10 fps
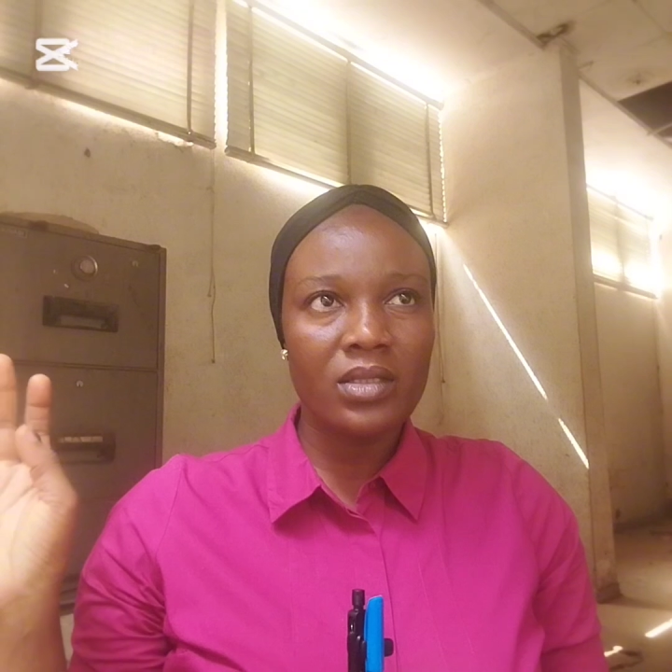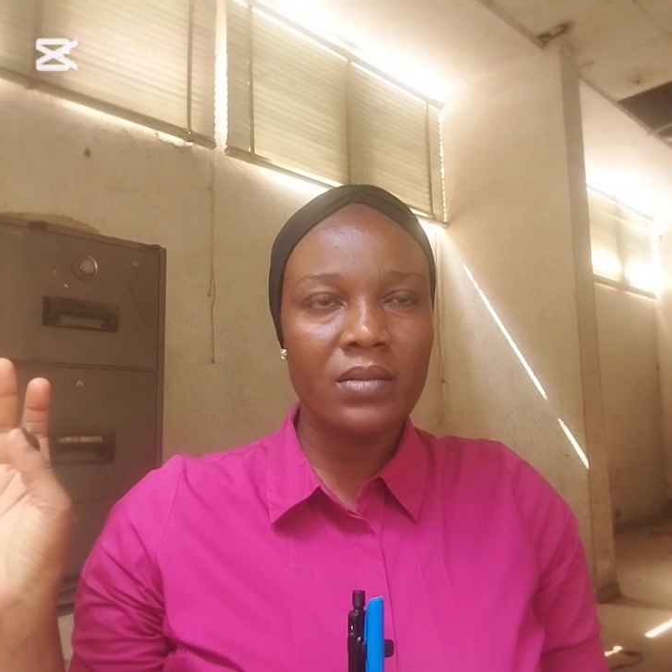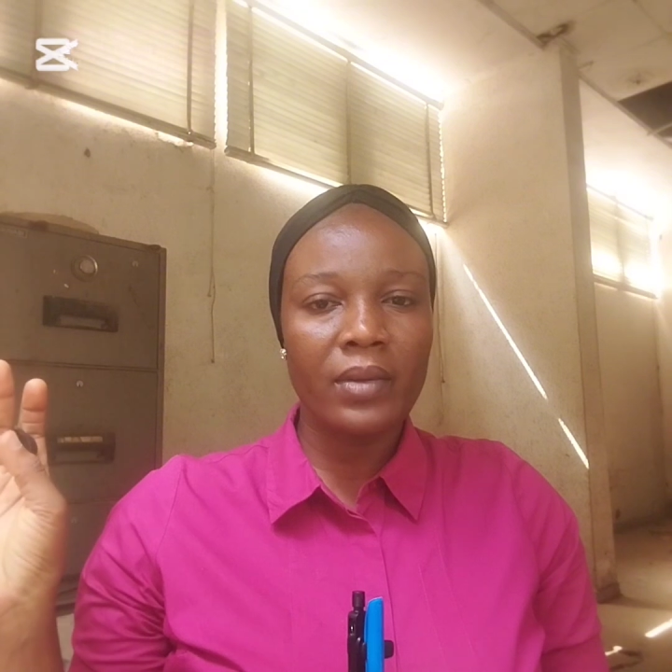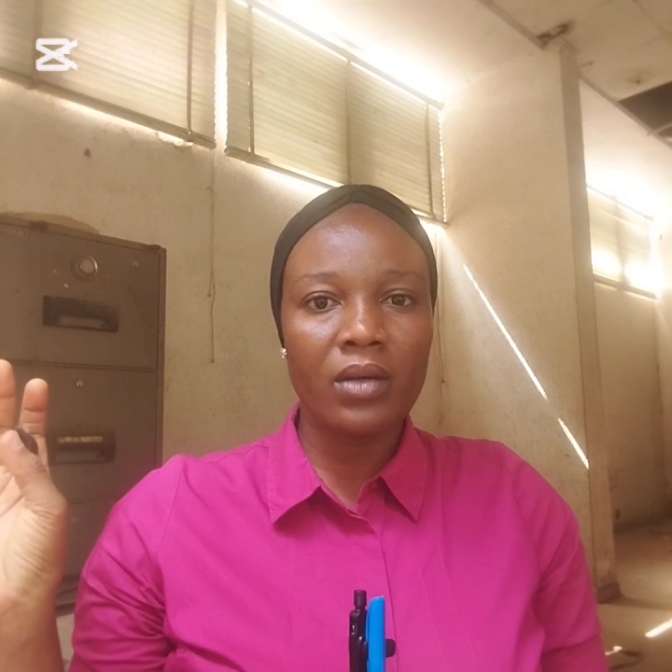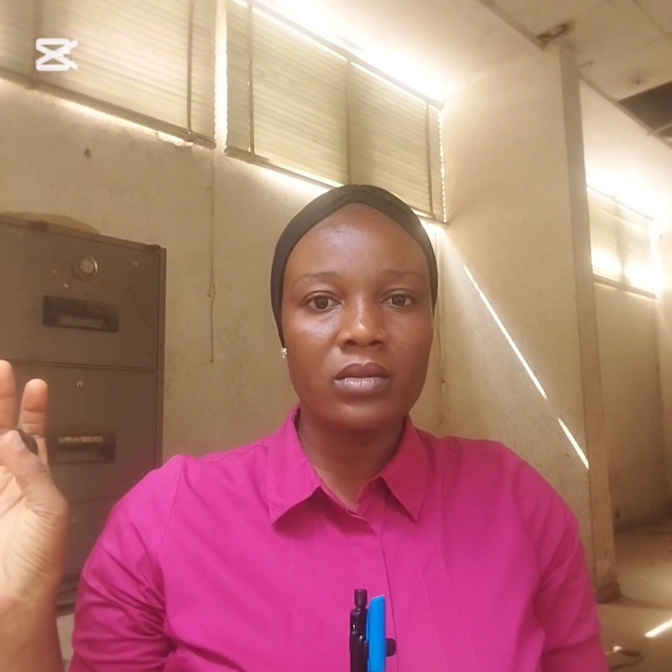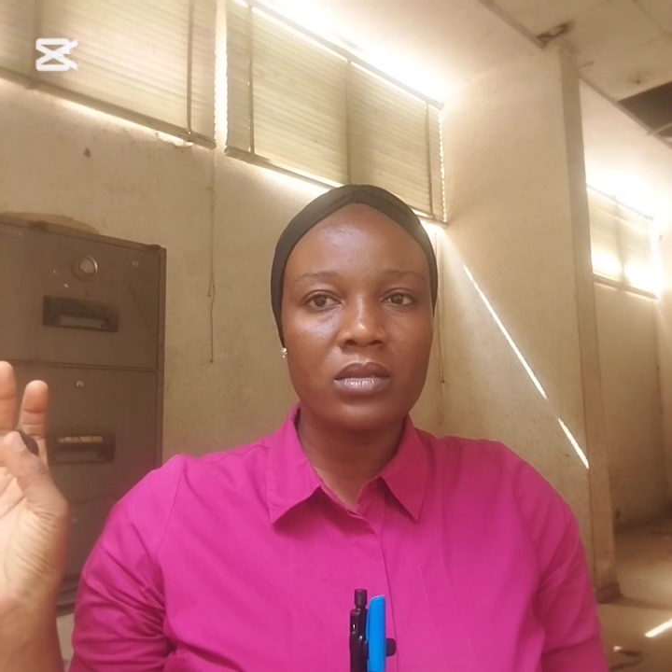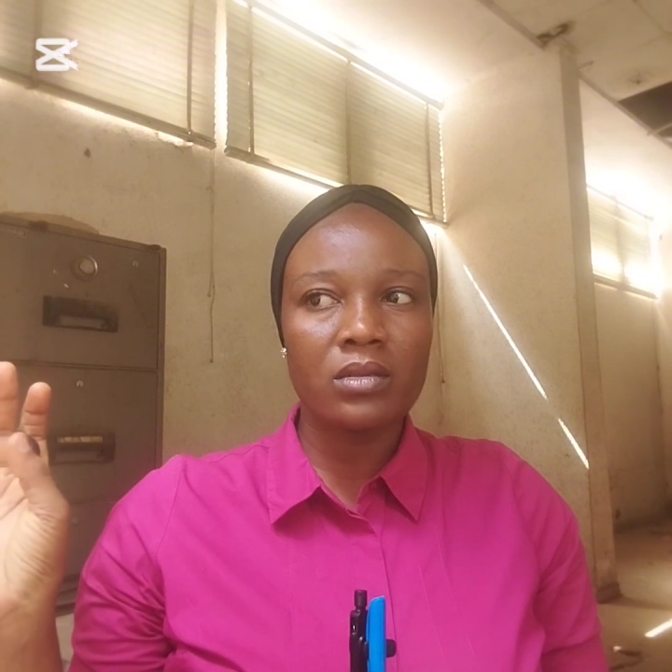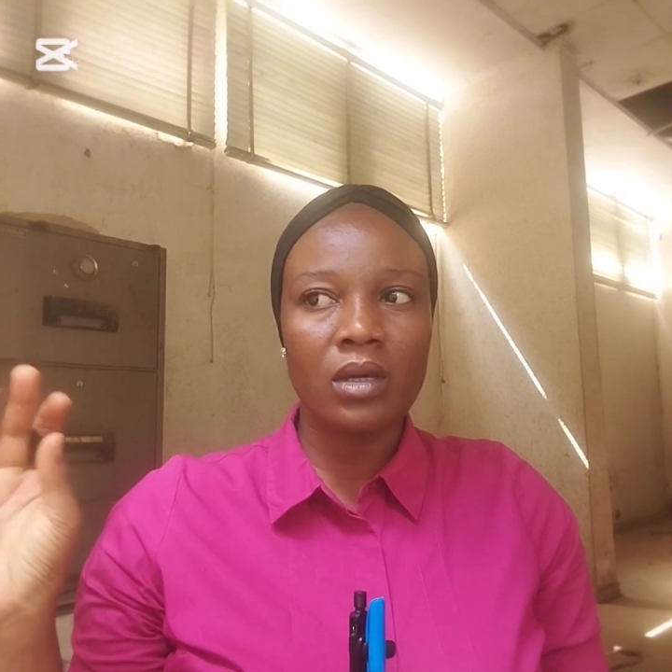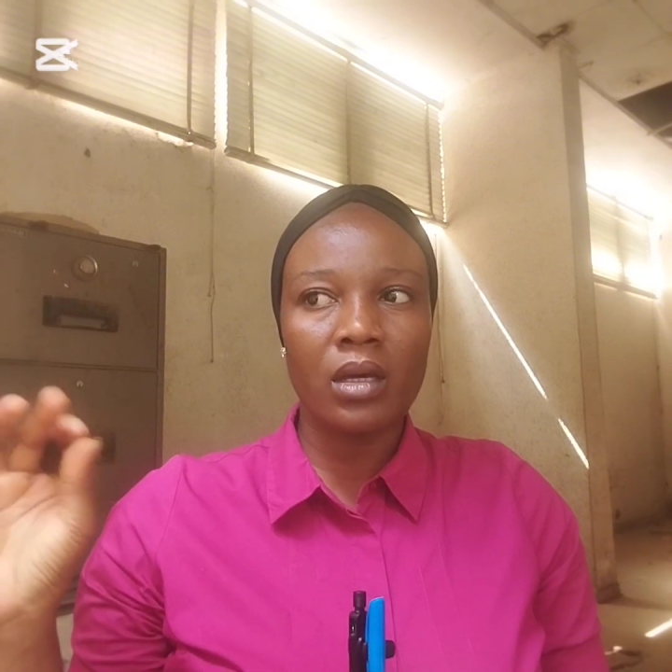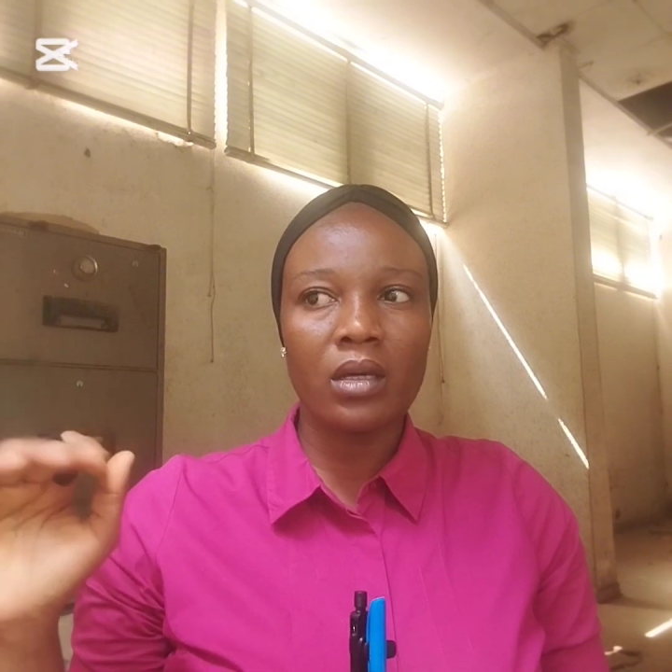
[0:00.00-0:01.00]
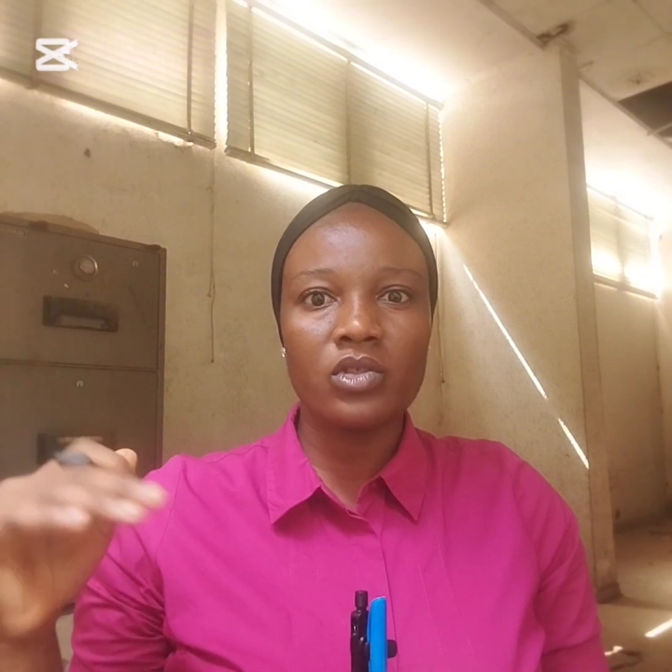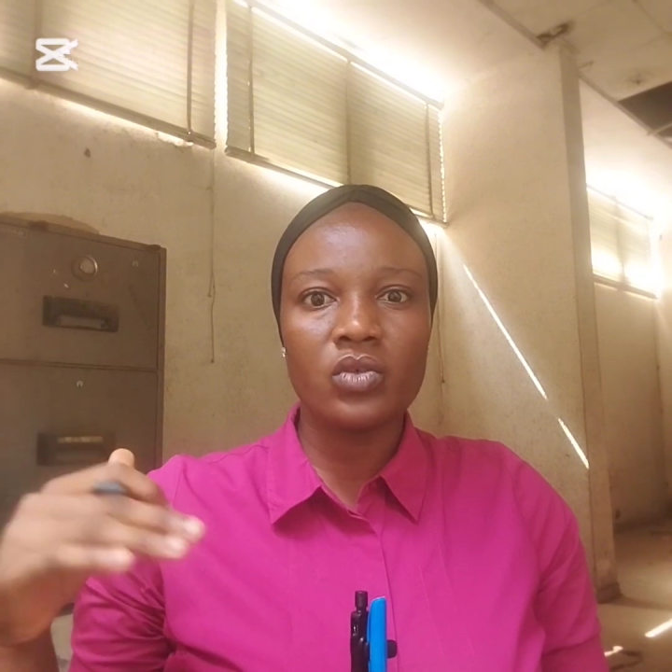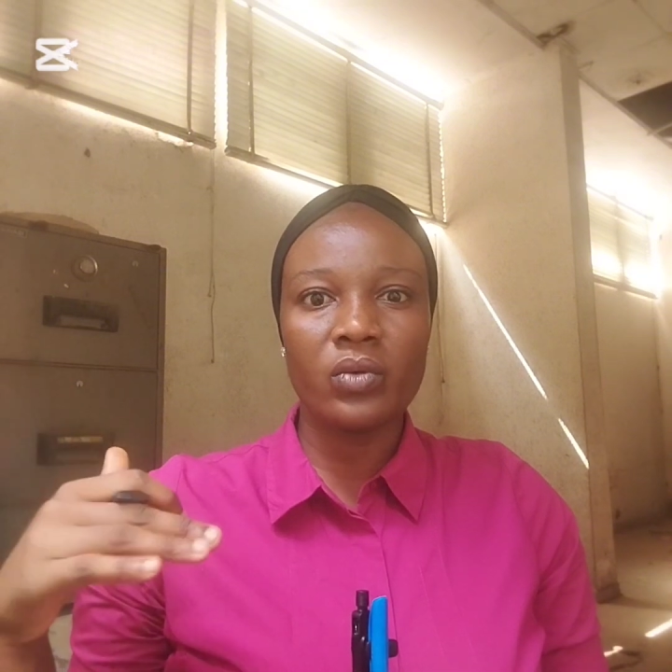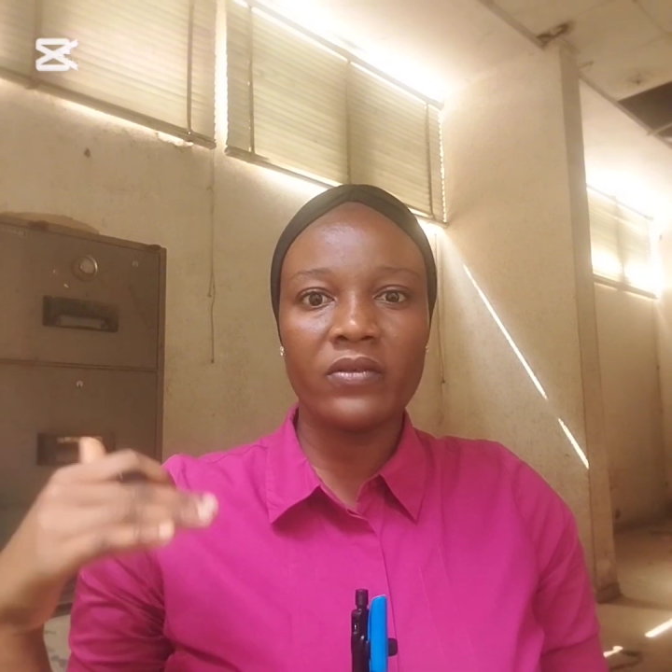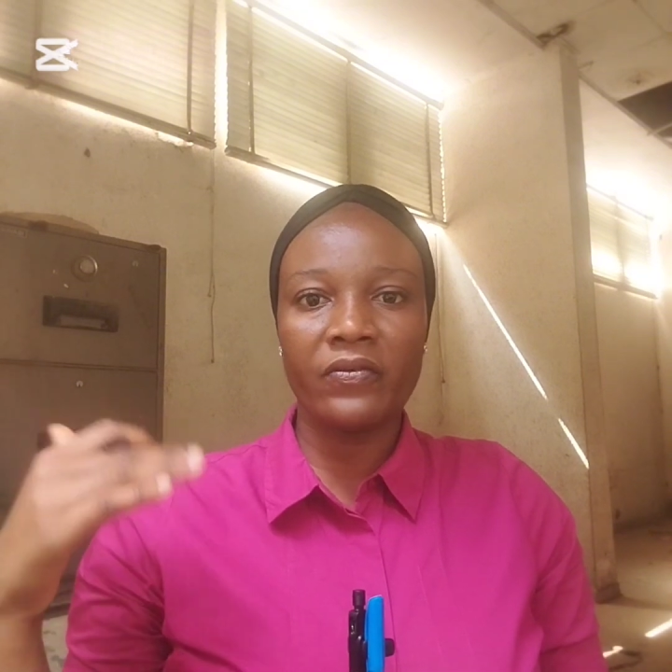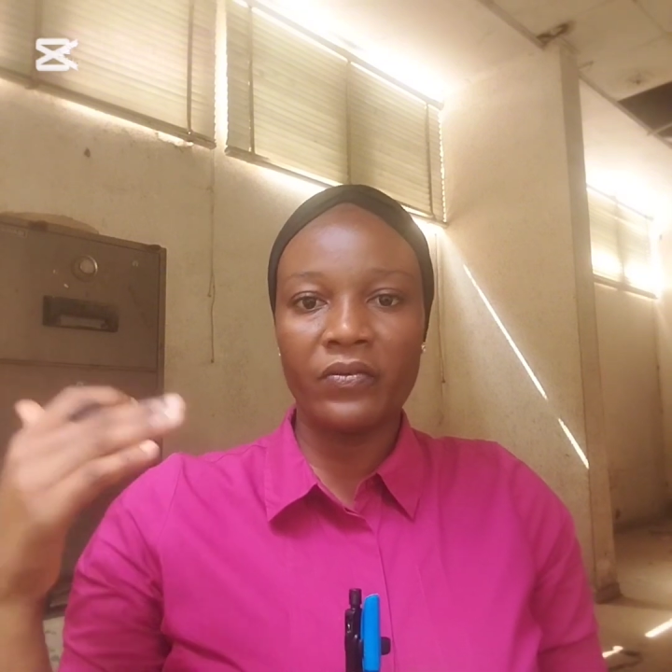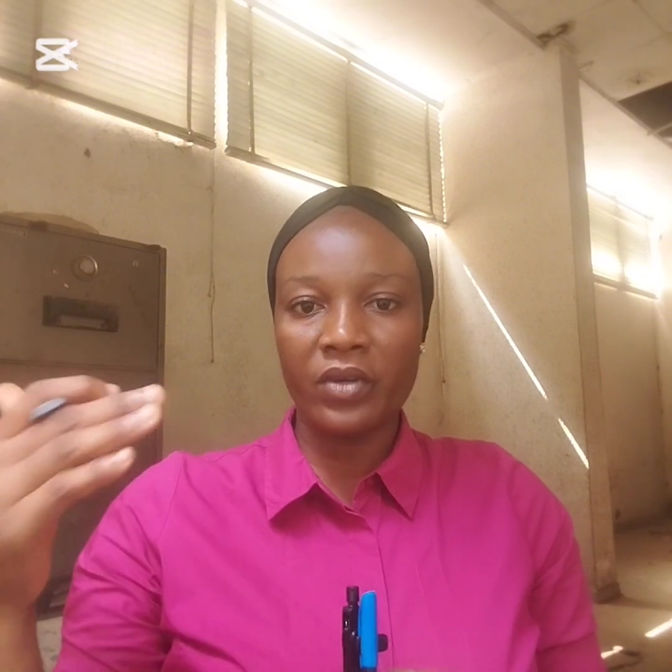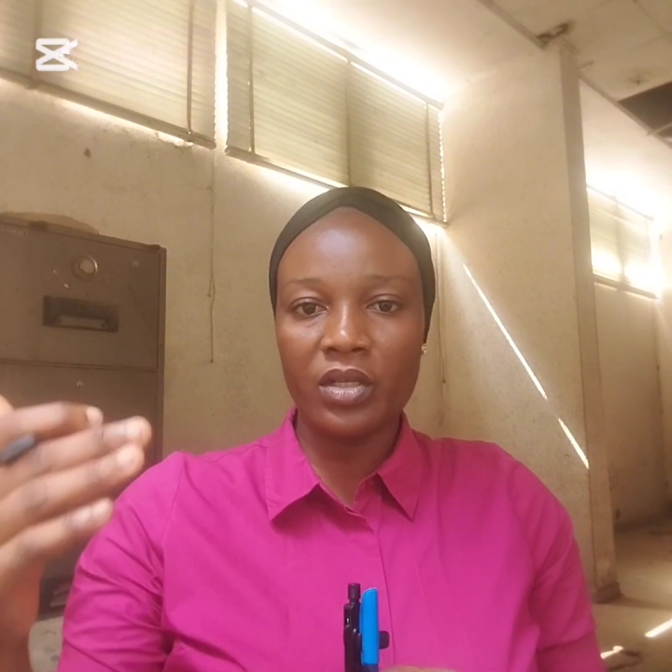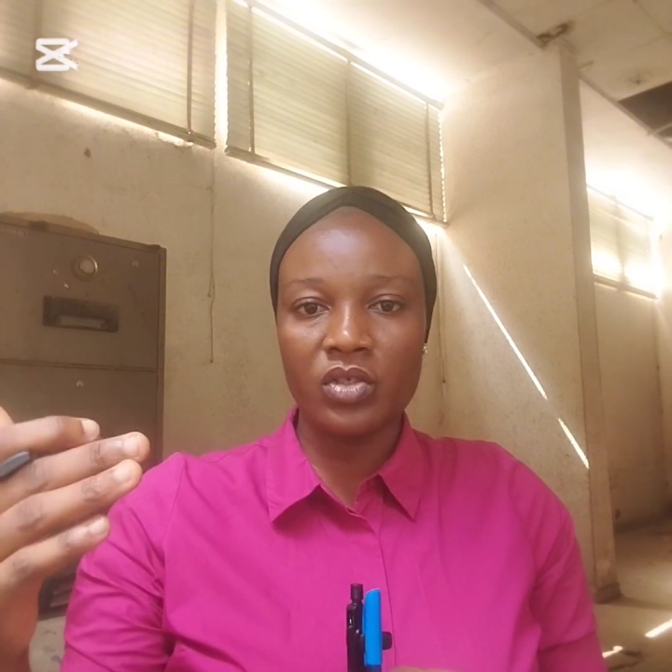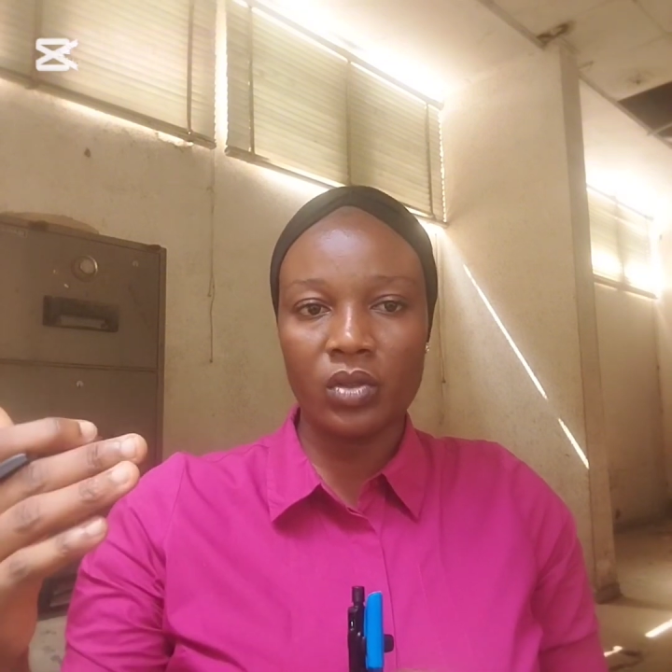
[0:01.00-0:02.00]
talked about doing
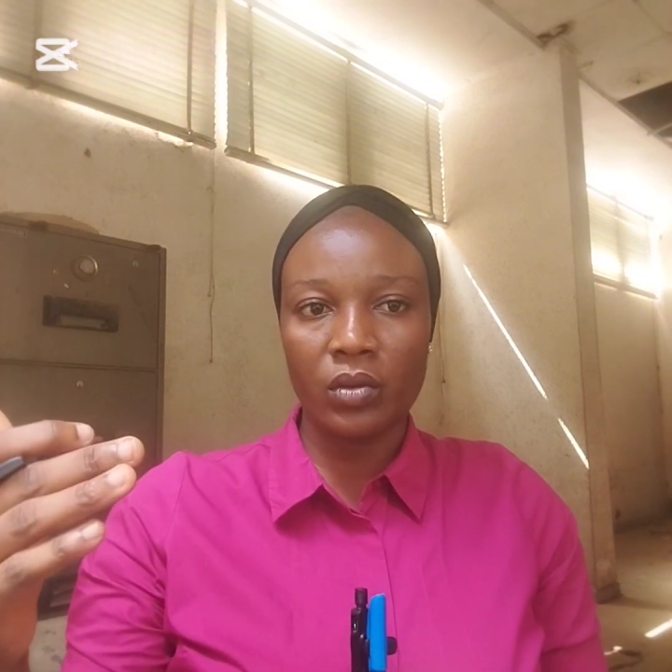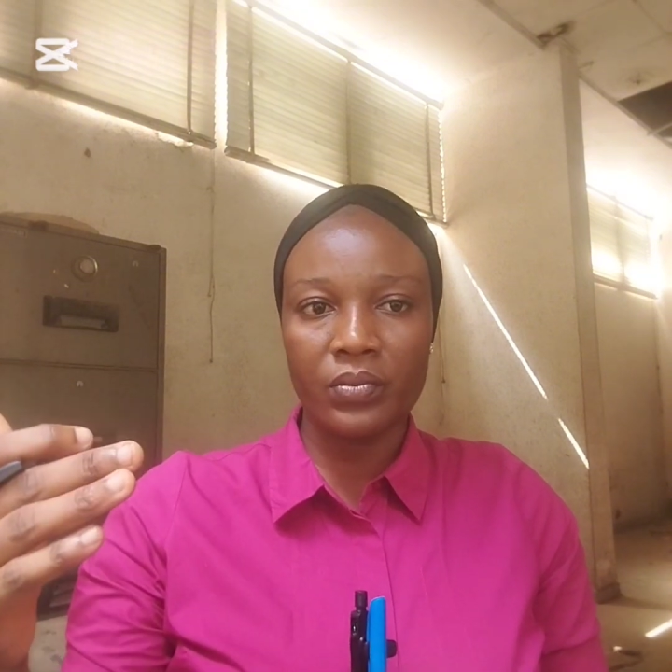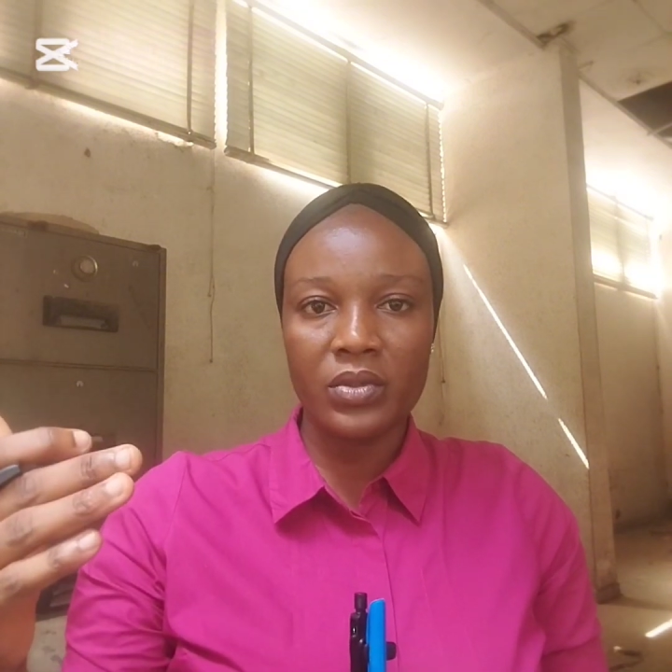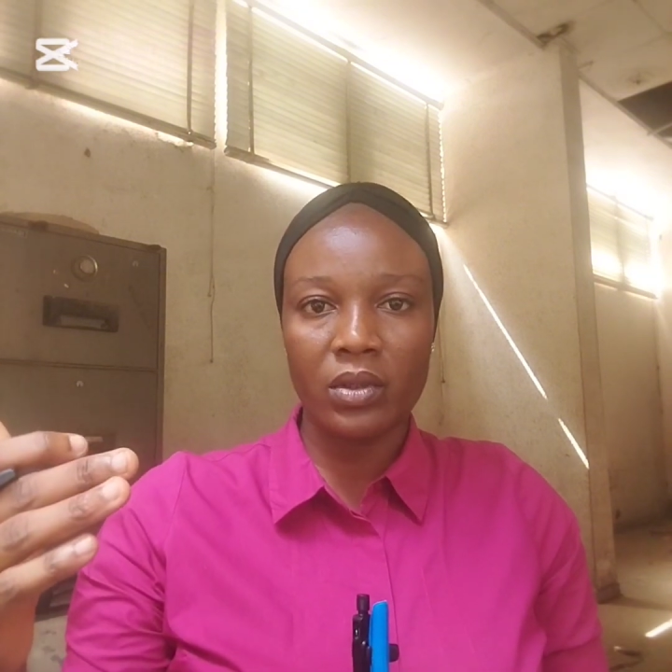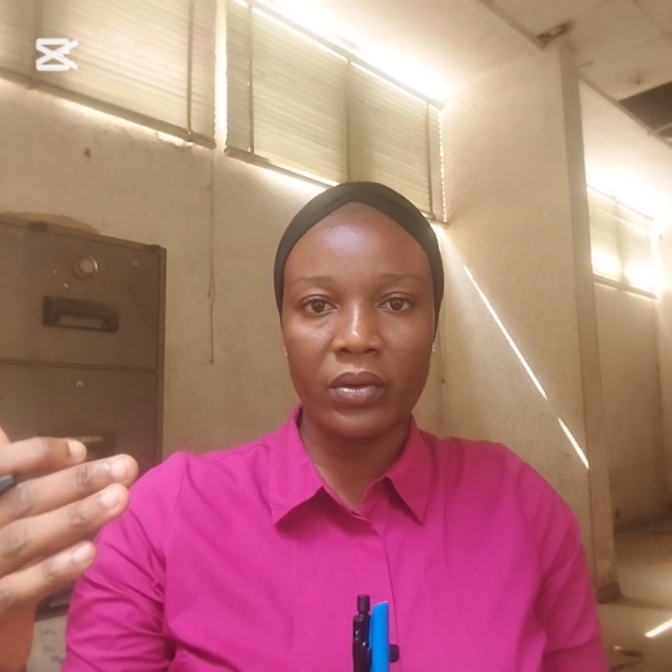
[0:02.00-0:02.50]
free jobs,